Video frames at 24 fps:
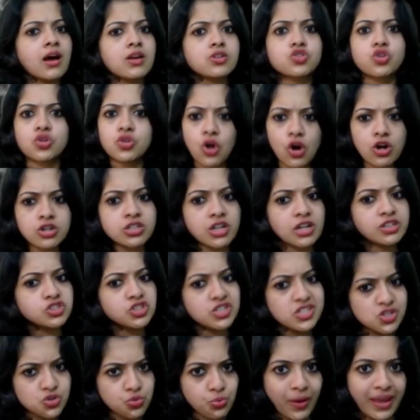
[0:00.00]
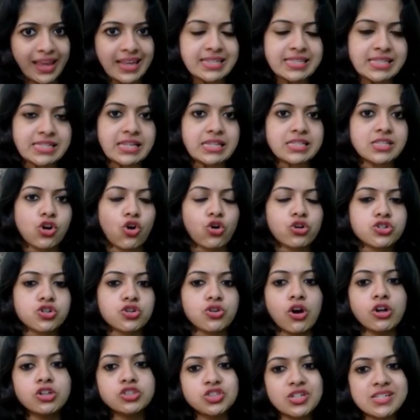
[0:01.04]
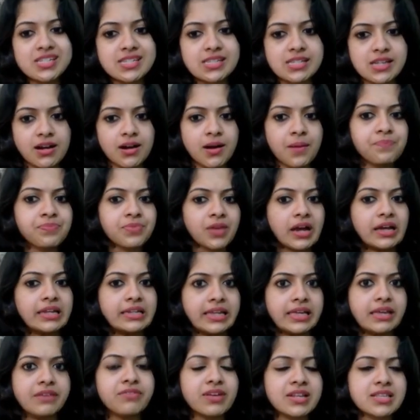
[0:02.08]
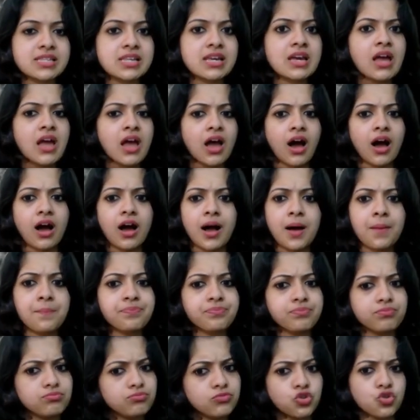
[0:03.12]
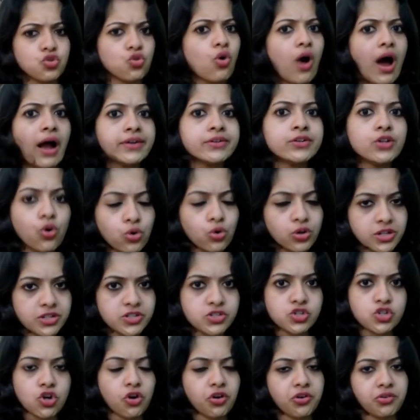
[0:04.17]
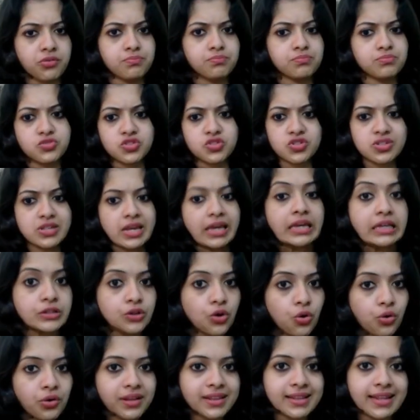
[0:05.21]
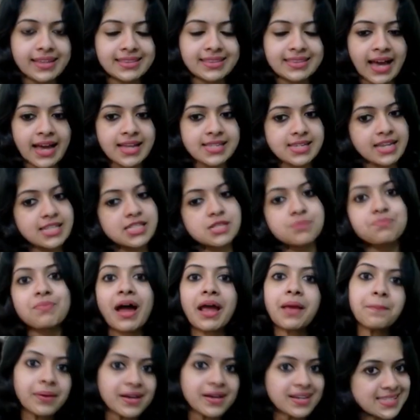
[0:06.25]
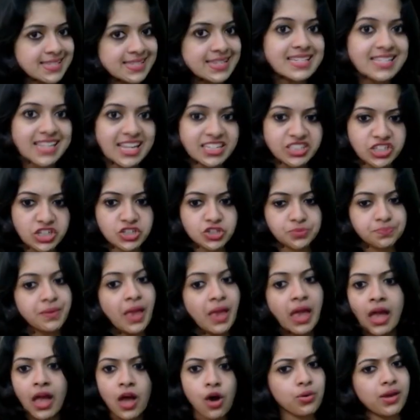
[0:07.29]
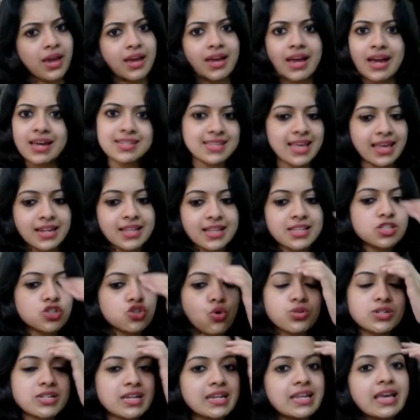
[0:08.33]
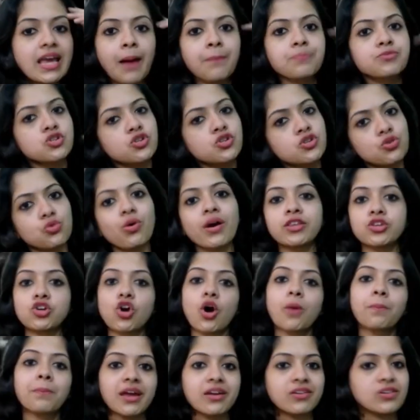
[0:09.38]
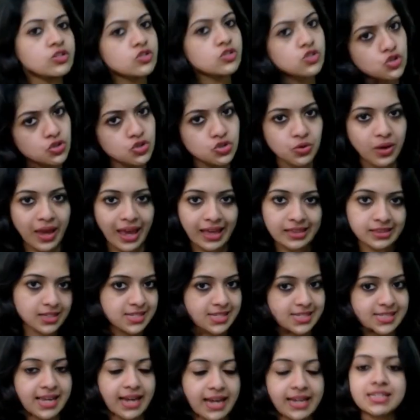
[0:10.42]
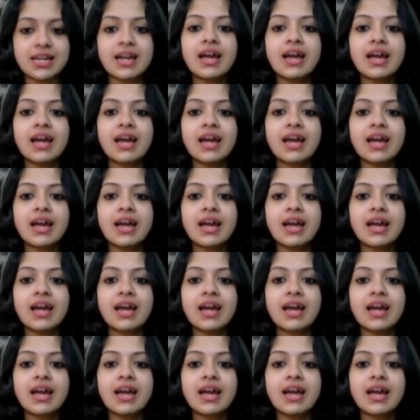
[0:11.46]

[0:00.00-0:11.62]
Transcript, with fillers: Do not just waste it, or do not just leave it, you know, unnoticed, or just ignore it like that. It's my personal suggestion. Okay, guys, then it's totally up to you and your parents to together decide.